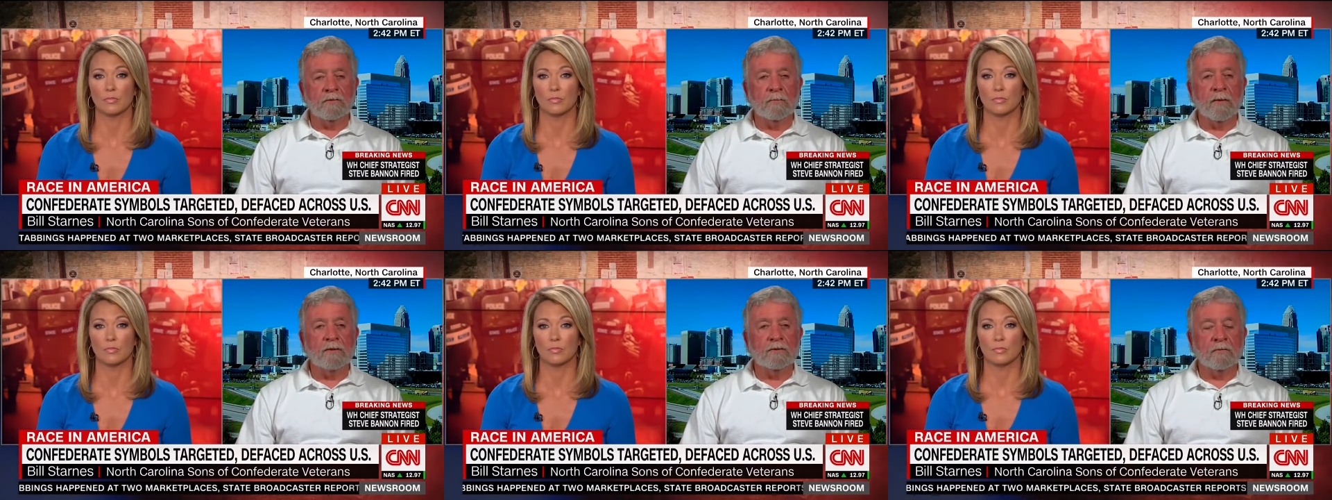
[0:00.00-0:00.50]

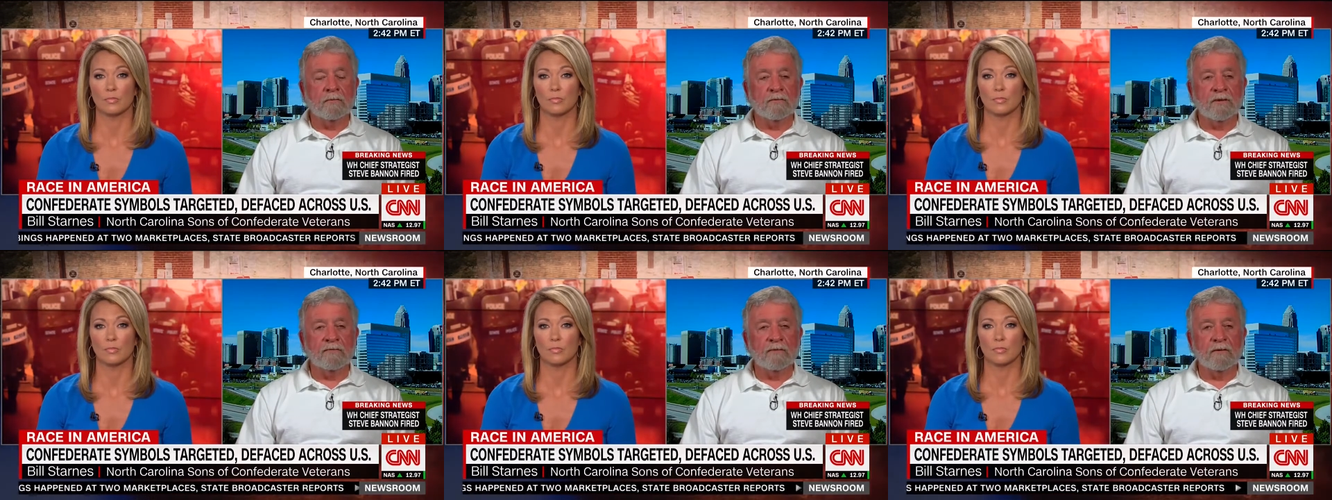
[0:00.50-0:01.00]
Speaker 1: based on
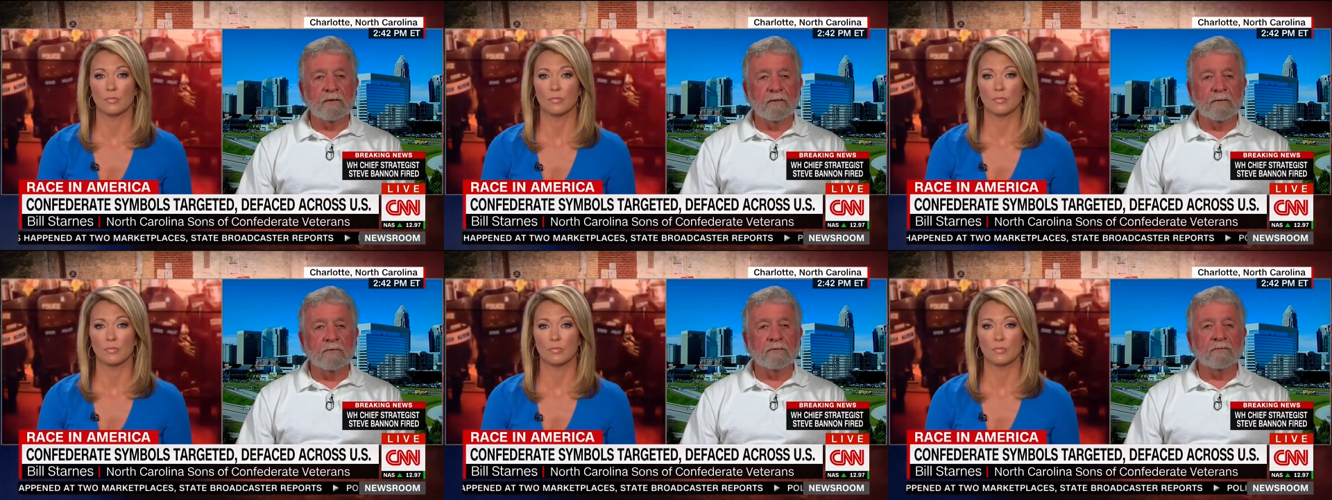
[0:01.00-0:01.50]
seventeen
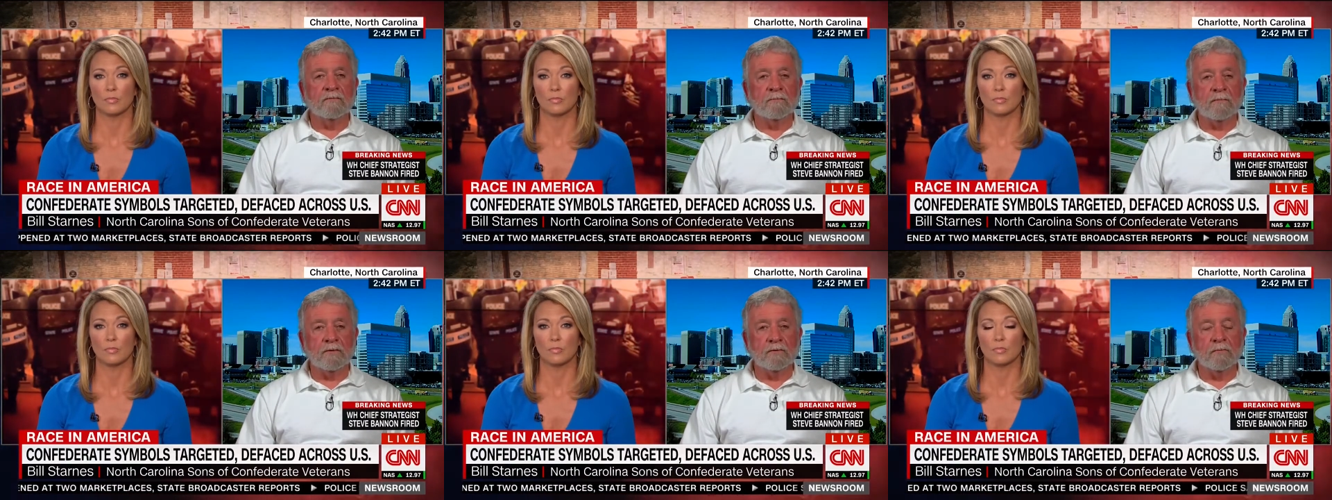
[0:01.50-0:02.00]
years of
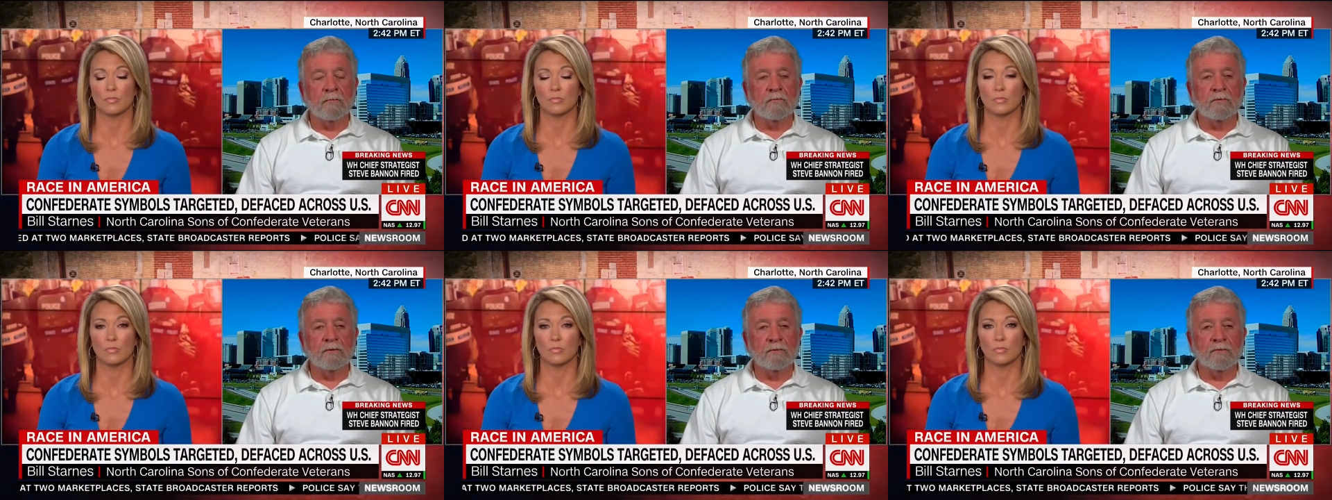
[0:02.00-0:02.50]
historic
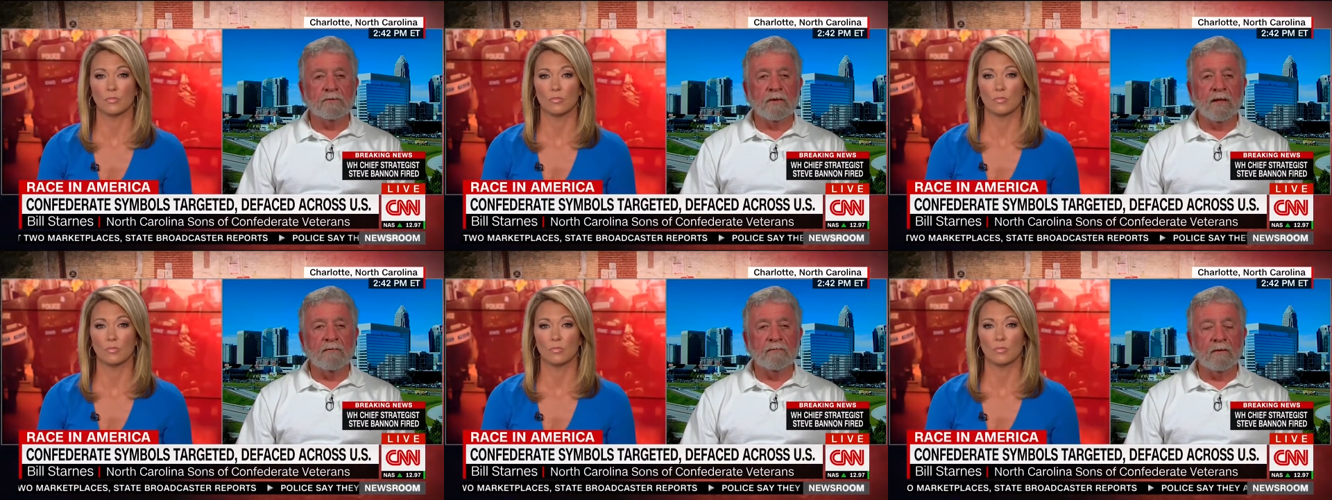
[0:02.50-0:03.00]
research
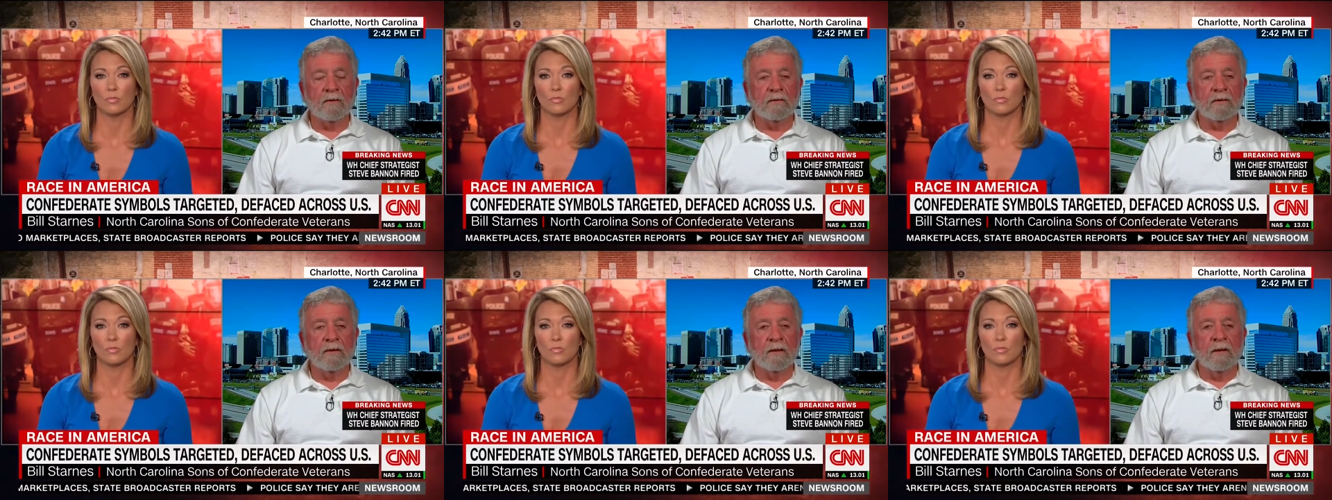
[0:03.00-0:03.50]
that I've
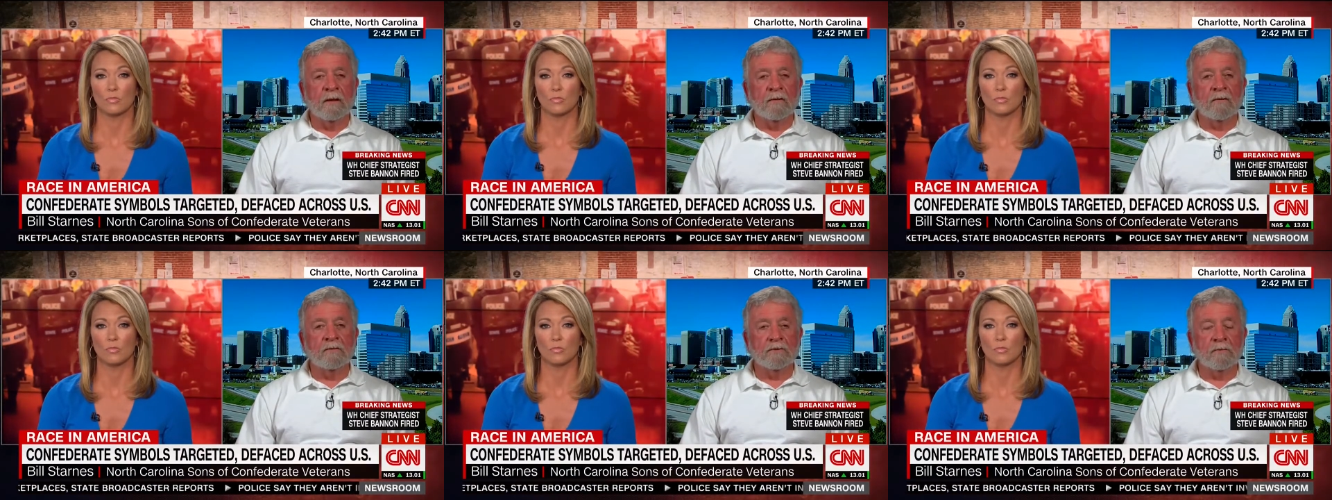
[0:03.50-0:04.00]
done,
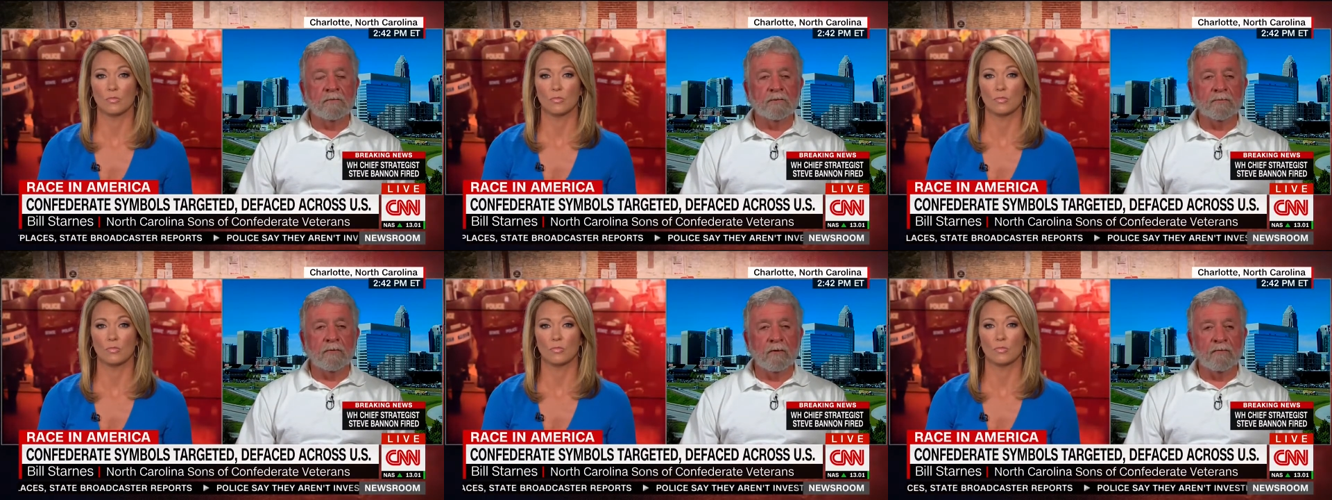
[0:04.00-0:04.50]
those soldiers
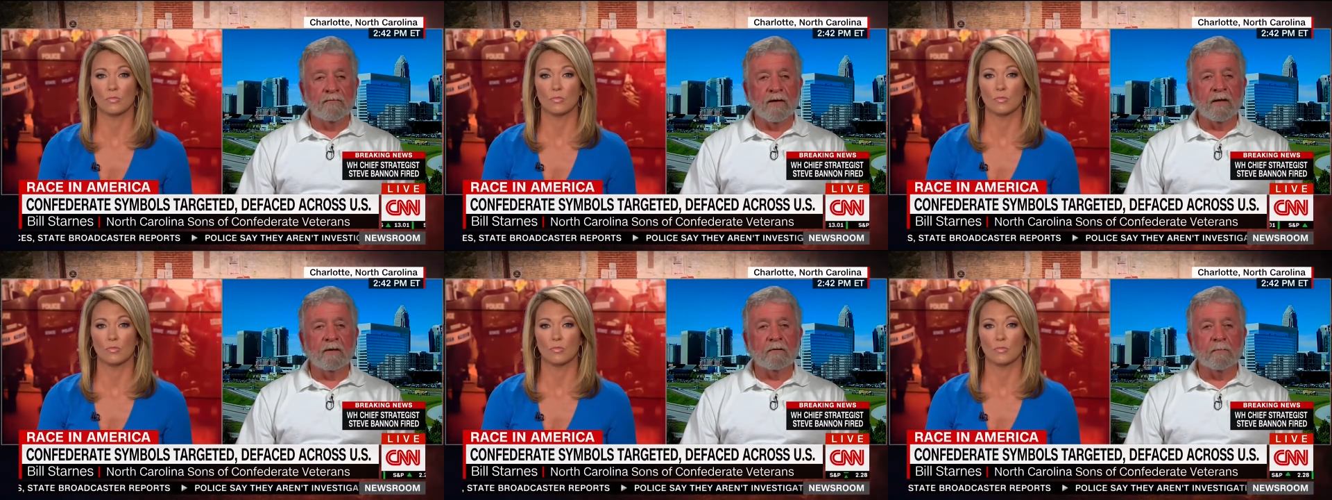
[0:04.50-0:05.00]
were not
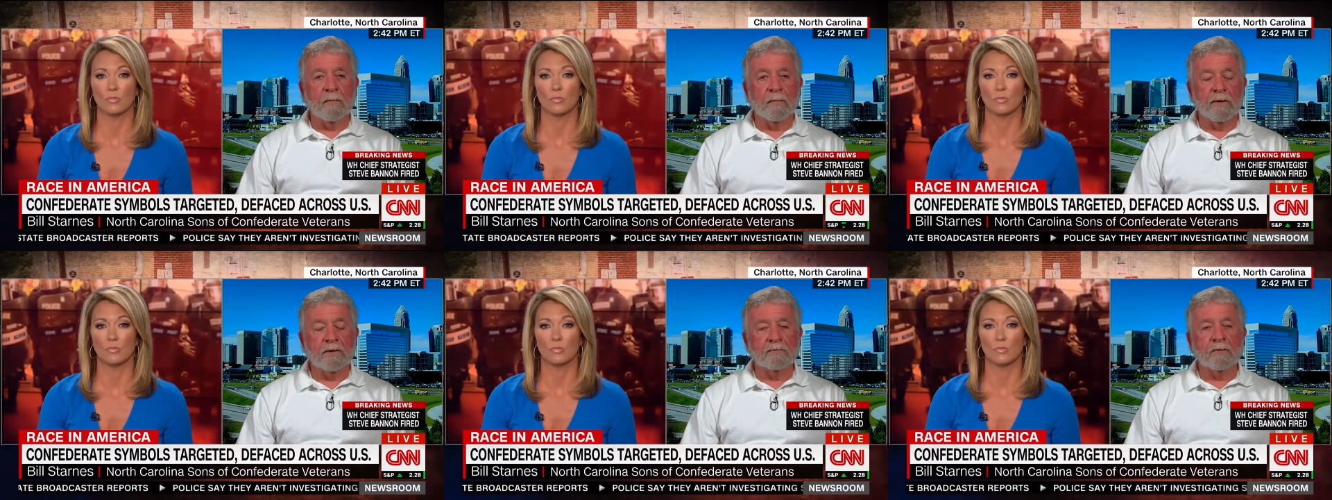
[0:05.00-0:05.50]
fighting to
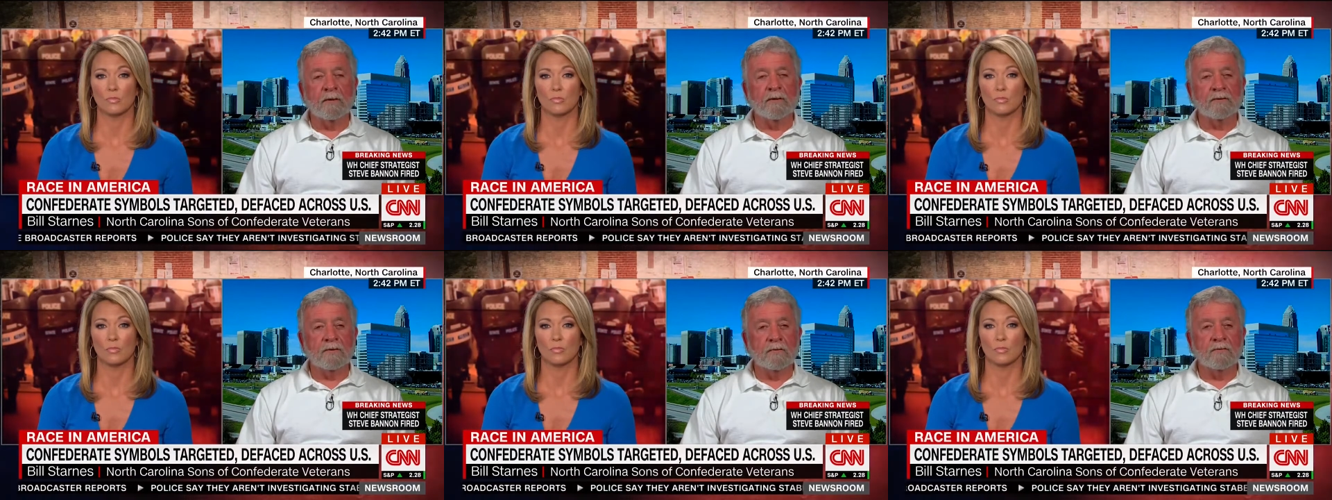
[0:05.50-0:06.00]
perpetuate the
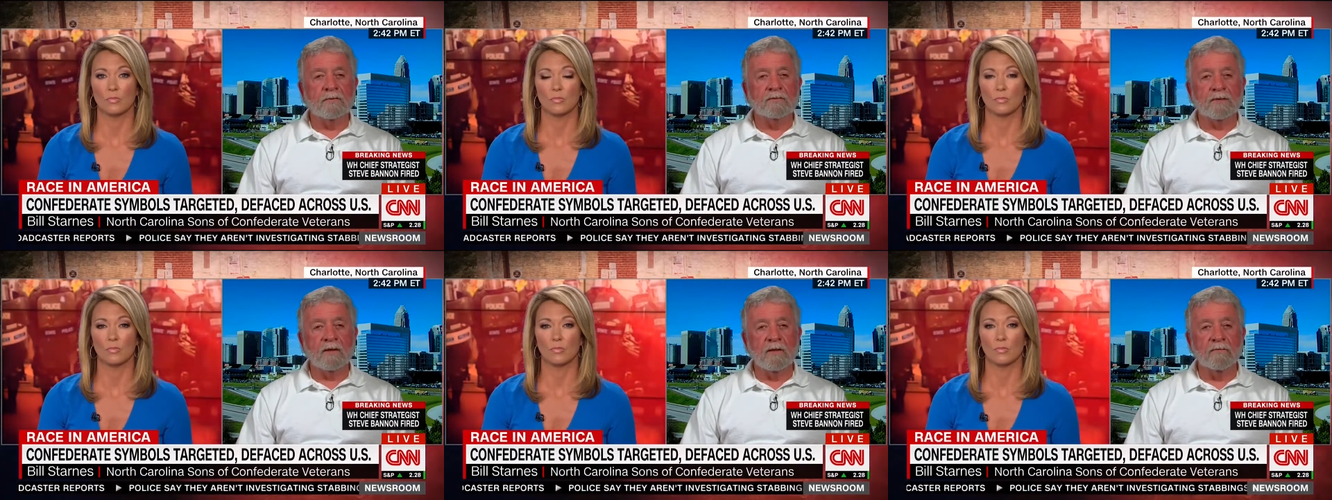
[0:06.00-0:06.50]
institution of
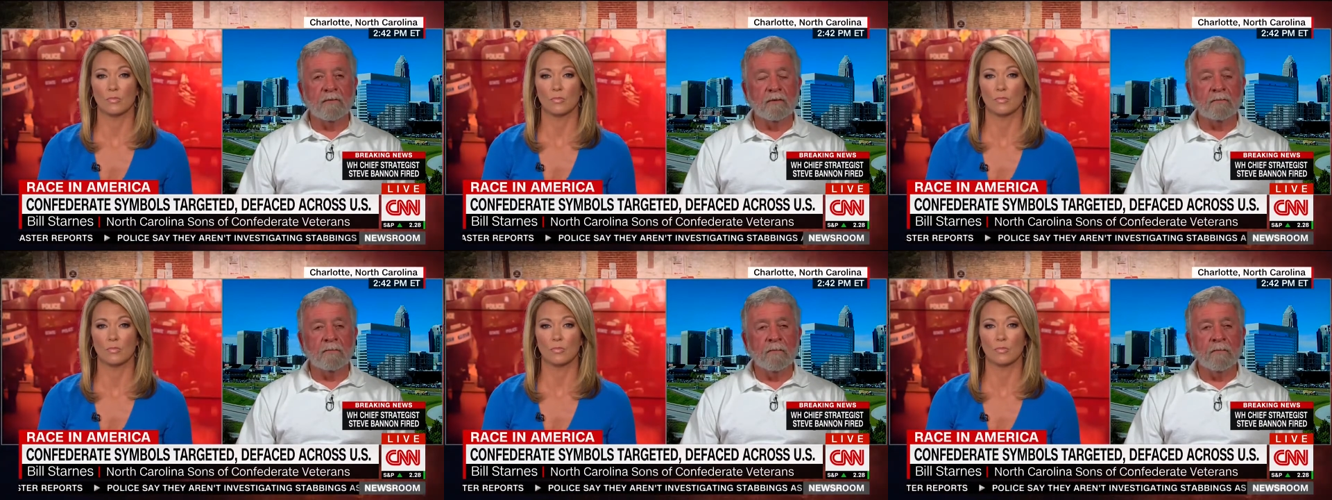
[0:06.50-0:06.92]
slavery.